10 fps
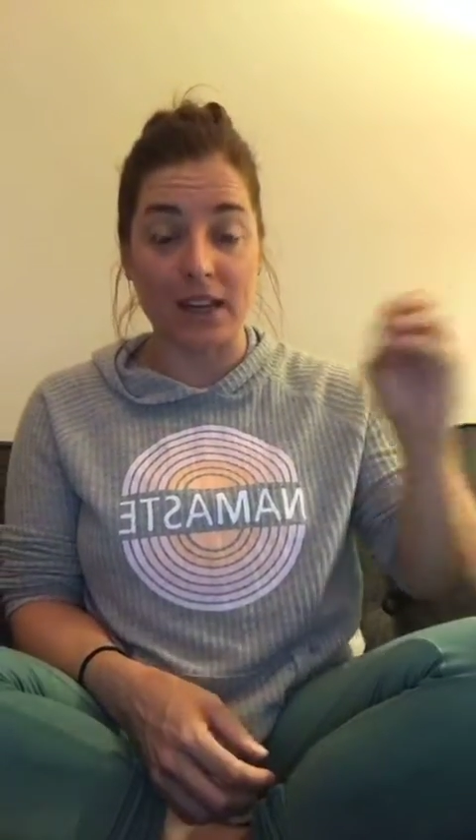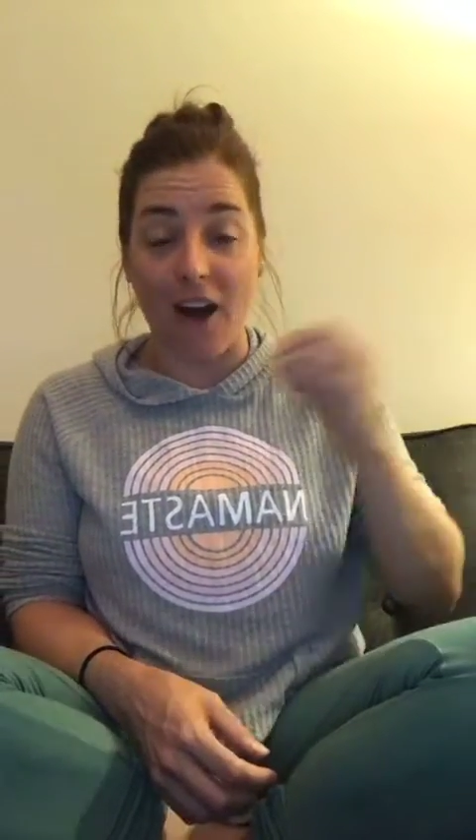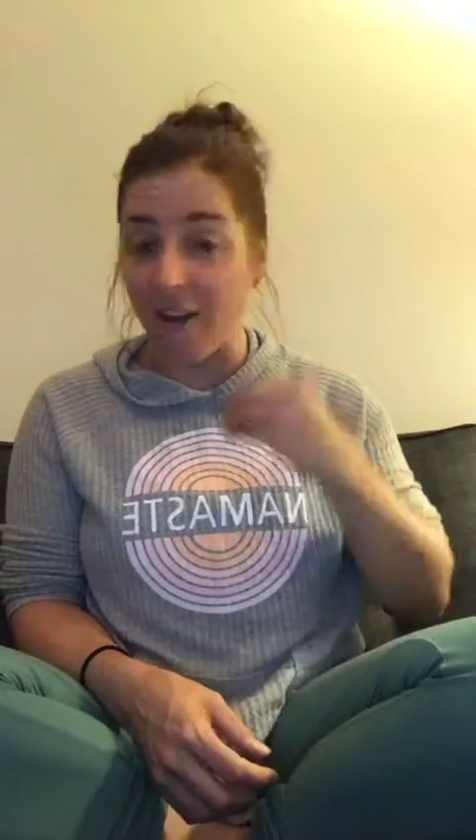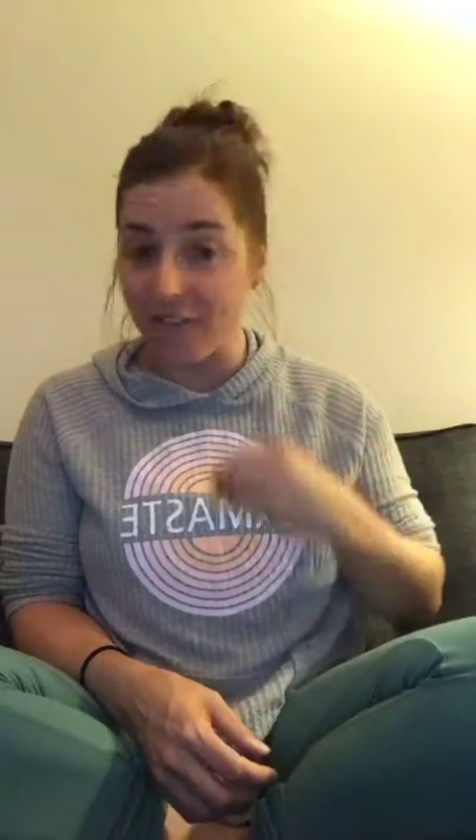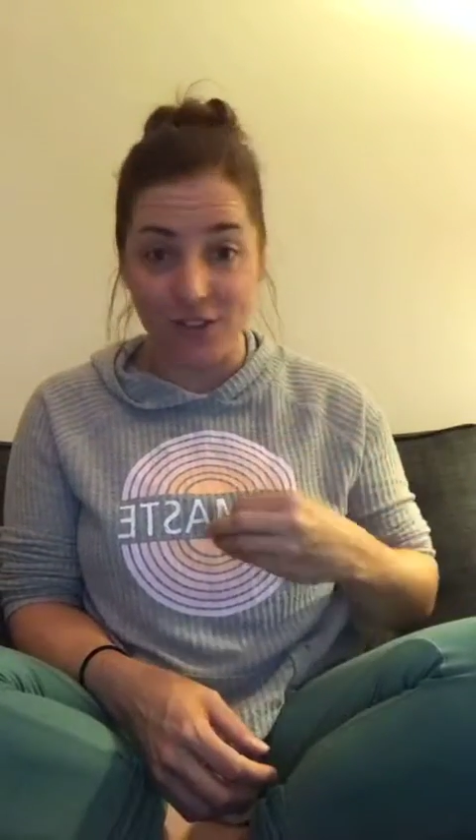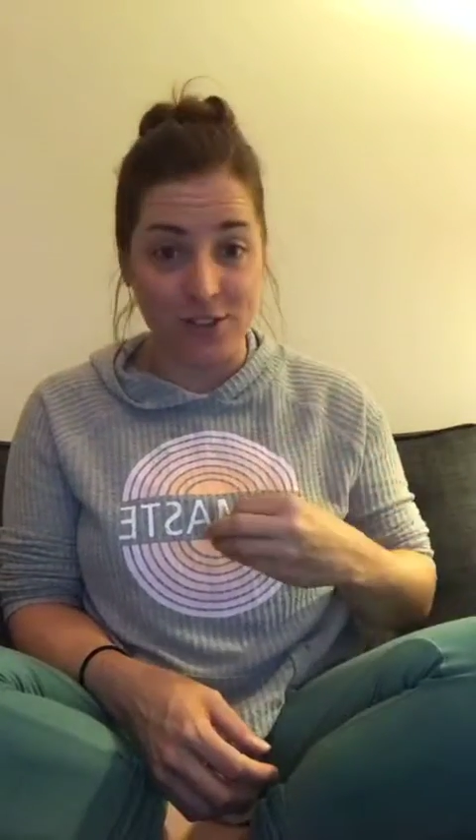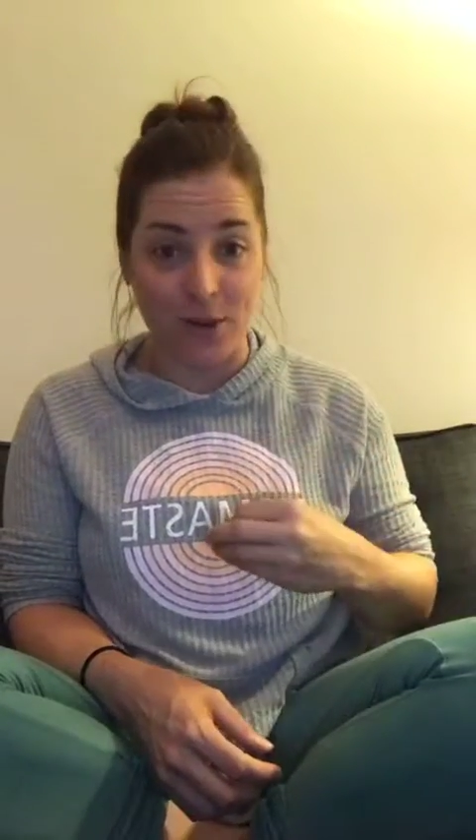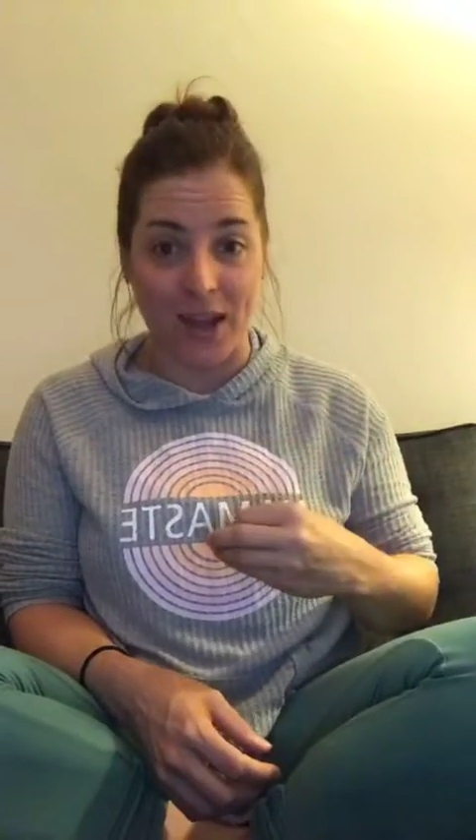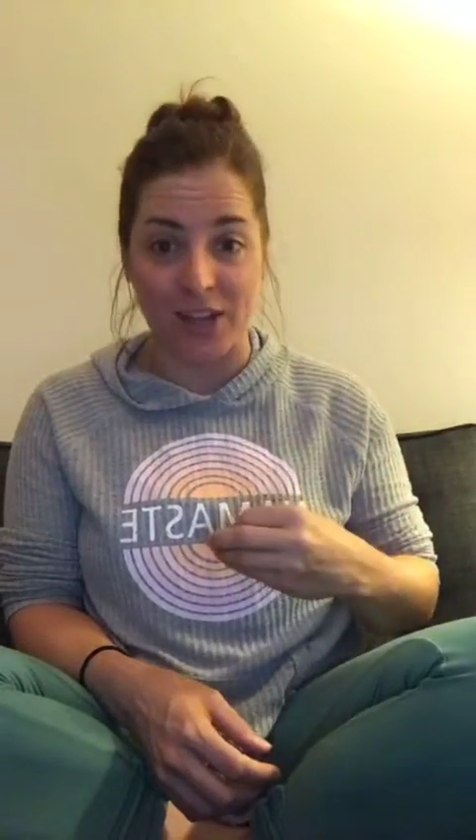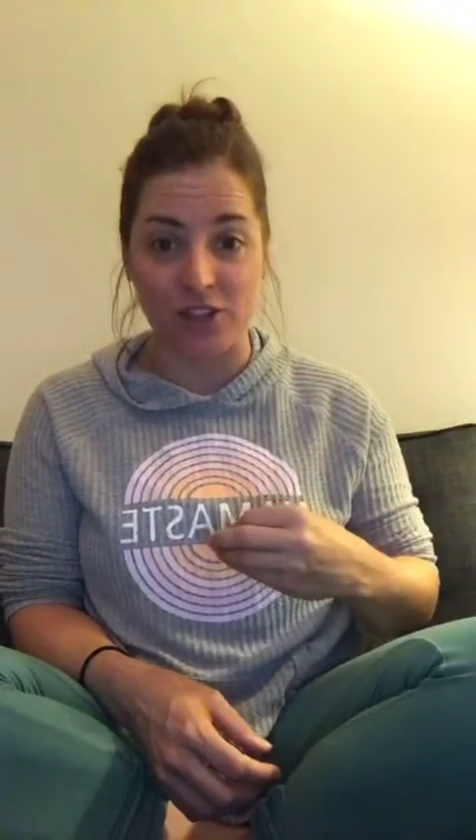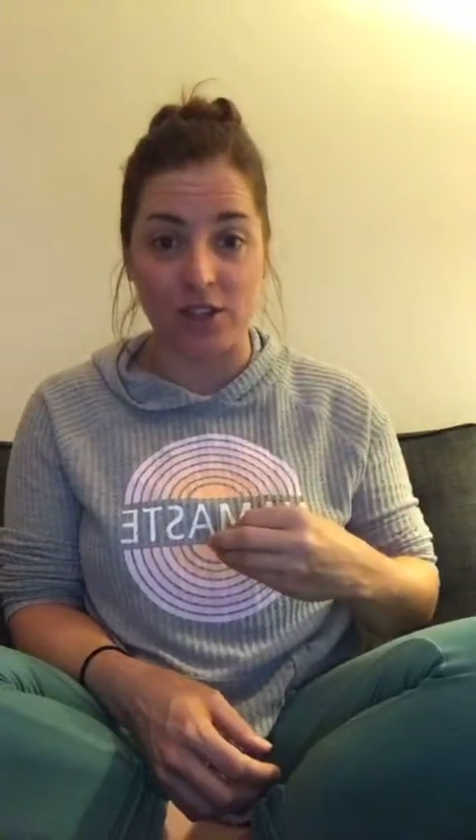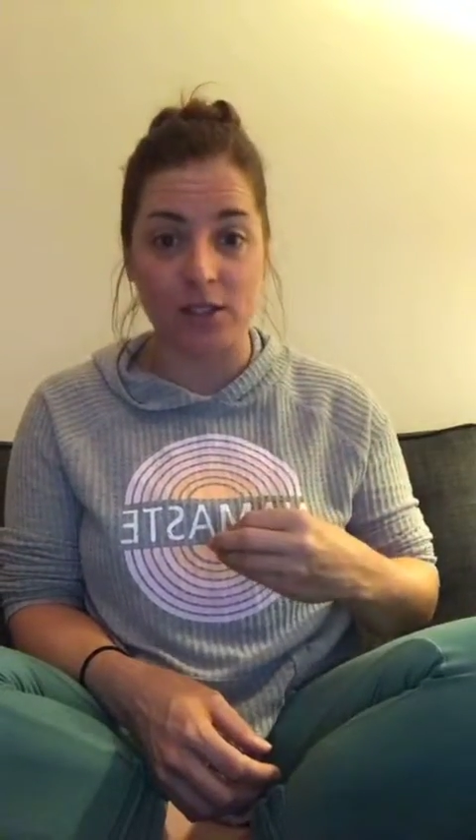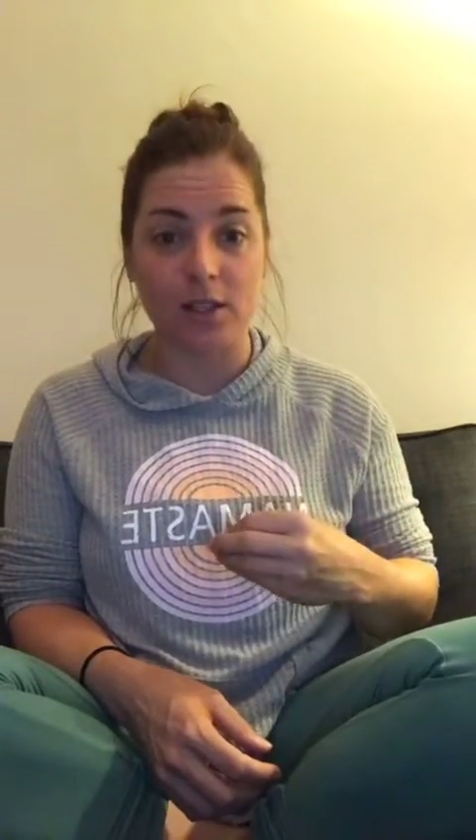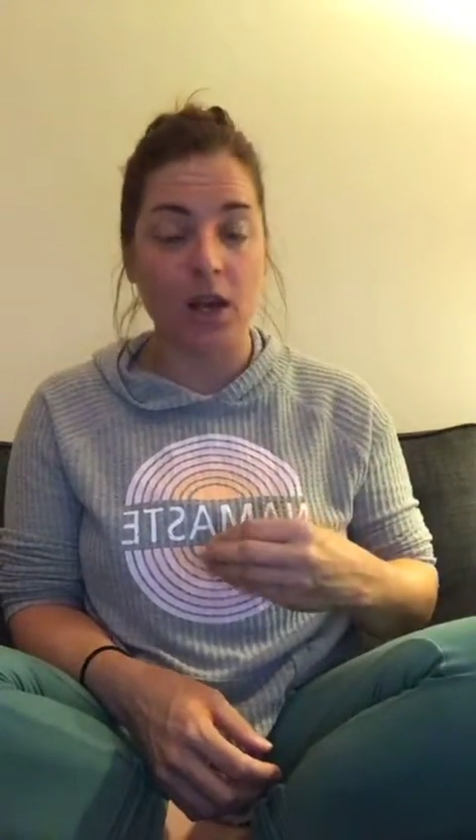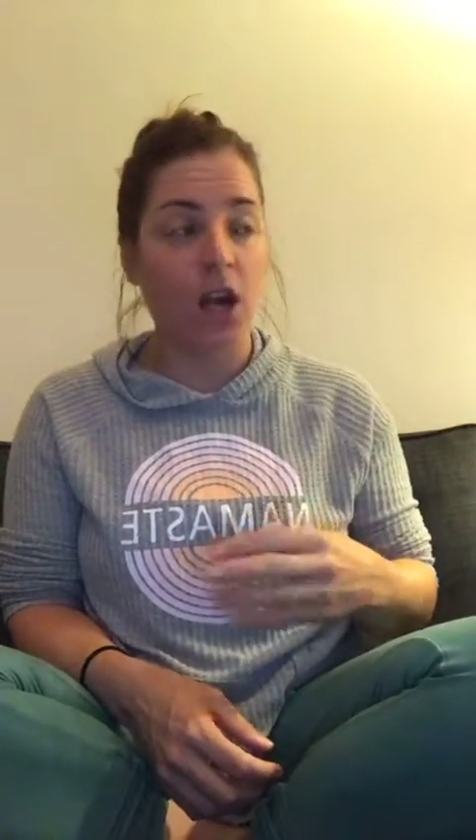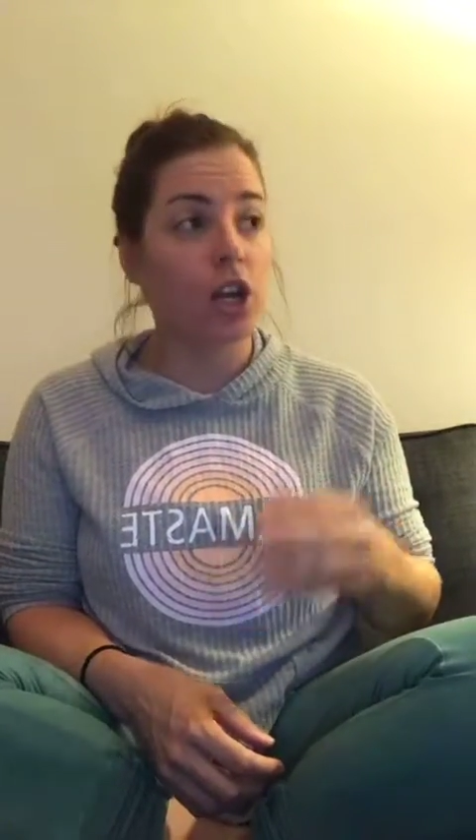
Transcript: not feel so anxious,